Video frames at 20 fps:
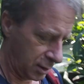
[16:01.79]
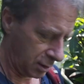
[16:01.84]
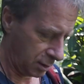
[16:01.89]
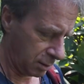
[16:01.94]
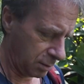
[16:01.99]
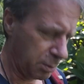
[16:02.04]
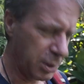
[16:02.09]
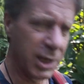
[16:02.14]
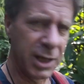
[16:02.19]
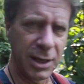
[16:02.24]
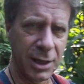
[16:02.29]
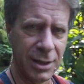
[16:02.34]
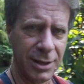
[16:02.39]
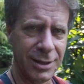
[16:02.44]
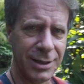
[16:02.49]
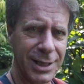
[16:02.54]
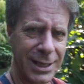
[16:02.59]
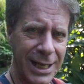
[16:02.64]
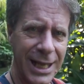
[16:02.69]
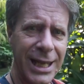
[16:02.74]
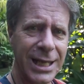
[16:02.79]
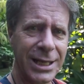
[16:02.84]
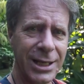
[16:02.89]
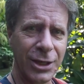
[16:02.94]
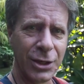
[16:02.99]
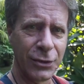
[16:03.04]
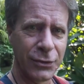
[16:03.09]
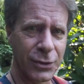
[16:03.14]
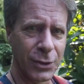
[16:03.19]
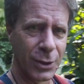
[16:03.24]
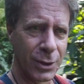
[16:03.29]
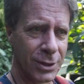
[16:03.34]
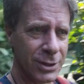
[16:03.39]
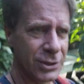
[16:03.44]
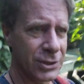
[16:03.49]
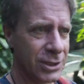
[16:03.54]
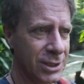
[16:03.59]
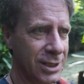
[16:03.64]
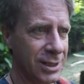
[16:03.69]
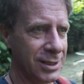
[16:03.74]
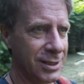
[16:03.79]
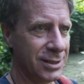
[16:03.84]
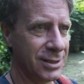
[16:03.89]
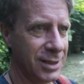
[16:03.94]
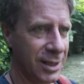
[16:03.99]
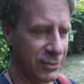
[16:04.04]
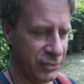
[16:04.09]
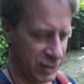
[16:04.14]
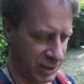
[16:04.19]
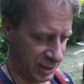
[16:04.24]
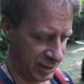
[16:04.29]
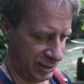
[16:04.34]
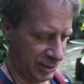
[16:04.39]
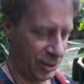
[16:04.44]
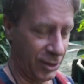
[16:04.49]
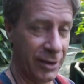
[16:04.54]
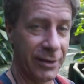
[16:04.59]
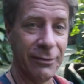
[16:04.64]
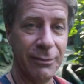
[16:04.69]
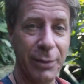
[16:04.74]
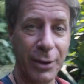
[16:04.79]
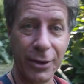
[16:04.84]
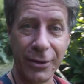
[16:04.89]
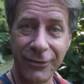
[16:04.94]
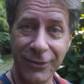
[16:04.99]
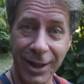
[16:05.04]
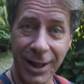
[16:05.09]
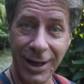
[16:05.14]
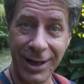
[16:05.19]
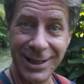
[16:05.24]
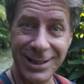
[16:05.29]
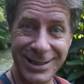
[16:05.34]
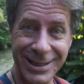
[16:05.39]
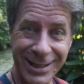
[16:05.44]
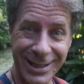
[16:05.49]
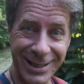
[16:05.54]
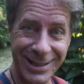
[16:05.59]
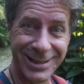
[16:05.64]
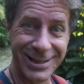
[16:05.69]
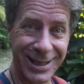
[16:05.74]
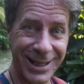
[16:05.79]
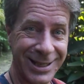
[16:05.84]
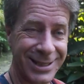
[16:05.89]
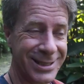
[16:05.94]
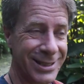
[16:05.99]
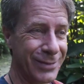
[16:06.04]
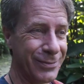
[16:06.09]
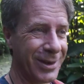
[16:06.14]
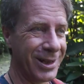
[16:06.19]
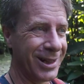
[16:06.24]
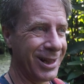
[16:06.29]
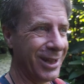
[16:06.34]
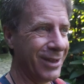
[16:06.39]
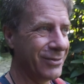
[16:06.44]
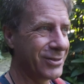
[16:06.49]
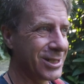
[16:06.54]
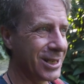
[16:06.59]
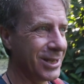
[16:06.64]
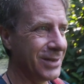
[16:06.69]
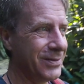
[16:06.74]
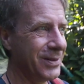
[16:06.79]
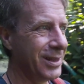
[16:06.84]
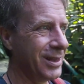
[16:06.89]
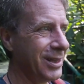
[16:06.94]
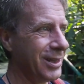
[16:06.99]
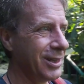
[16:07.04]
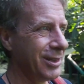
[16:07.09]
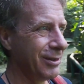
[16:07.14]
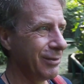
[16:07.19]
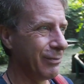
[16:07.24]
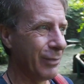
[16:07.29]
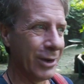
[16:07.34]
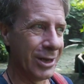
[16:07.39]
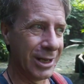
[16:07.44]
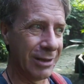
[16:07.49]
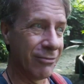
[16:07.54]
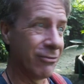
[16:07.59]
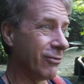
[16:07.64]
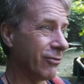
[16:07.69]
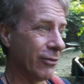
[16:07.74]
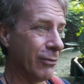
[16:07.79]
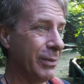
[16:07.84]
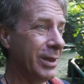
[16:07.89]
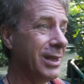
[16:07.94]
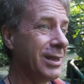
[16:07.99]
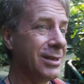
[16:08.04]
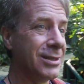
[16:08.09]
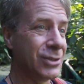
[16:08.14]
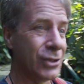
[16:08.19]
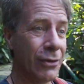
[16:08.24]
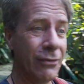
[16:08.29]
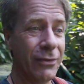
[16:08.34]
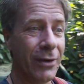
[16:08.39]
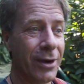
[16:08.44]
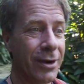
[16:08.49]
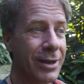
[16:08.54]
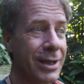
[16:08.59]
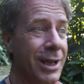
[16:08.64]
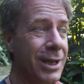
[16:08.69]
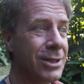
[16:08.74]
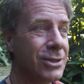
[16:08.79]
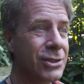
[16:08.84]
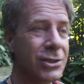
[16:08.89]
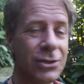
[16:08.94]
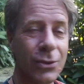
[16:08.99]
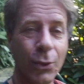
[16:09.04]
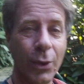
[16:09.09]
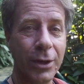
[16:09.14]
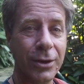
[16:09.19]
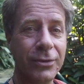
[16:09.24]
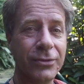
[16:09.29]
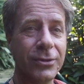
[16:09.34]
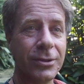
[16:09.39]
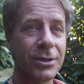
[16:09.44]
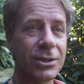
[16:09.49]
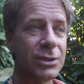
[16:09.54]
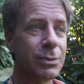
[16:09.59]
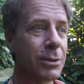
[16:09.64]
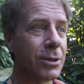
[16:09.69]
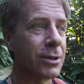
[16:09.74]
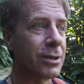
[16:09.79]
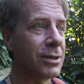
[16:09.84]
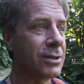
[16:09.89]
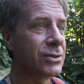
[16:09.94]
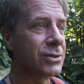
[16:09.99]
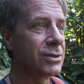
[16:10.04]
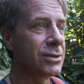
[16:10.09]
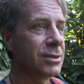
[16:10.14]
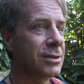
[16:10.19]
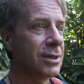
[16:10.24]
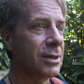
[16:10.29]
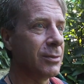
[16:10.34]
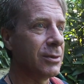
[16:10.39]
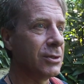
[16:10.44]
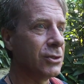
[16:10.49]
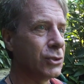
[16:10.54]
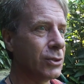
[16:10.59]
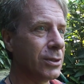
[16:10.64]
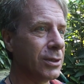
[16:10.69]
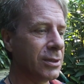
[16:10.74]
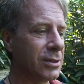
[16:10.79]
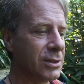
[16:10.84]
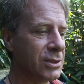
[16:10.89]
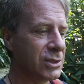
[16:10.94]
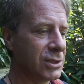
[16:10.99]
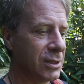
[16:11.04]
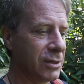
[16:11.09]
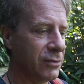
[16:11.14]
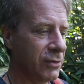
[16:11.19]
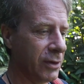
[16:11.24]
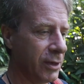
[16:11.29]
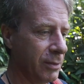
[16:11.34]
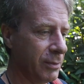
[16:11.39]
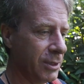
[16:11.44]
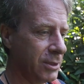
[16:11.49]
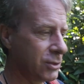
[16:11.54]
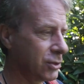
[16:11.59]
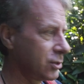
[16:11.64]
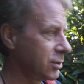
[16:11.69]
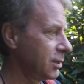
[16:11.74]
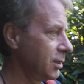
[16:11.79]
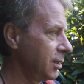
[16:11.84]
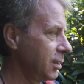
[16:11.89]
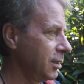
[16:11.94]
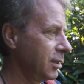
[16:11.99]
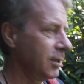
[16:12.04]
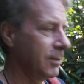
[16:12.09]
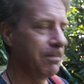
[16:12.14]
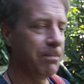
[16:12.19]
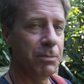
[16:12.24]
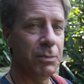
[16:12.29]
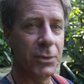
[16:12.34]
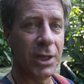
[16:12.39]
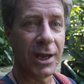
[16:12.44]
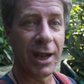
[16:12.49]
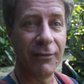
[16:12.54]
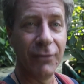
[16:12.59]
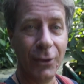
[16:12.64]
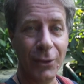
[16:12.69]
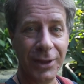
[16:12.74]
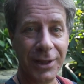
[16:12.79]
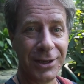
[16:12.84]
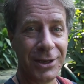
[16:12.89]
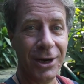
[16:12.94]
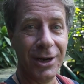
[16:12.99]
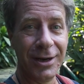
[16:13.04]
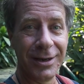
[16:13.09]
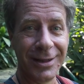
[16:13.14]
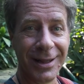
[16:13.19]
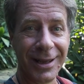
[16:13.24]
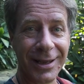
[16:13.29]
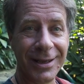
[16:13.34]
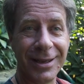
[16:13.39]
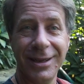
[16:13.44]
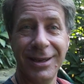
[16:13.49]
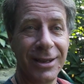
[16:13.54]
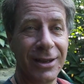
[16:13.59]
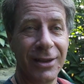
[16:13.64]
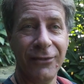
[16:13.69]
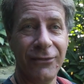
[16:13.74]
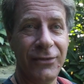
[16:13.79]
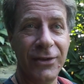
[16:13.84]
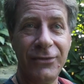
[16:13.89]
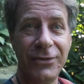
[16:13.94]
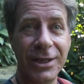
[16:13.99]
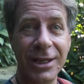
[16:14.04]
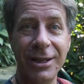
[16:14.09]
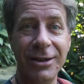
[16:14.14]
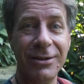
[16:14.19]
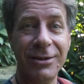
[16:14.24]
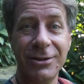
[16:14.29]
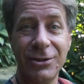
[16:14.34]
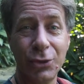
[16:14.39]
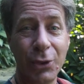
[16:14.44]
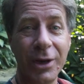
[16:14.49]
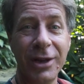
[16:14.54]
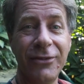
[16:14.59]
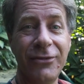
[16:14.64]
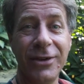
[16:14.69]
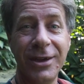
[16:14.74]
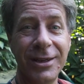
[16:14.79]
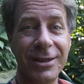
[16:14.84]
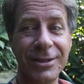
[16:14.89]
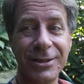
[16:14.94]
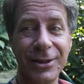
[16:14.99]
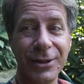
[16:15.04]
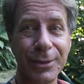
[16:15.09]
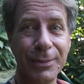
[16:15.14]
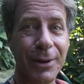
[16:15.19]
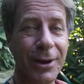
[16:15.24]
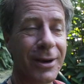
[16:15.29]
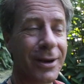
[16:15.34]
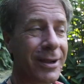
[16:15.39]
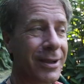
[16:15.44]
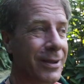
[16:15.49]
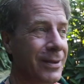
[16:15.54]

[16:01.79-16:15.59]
Being a Canadian, of course, I've seen a lot of butterflies and insects in my lifetime. But even for me, so far, yeah, this is a wonderful experience. I'm enjoying this very much. And I've only gone like 15, 20 feet into the park.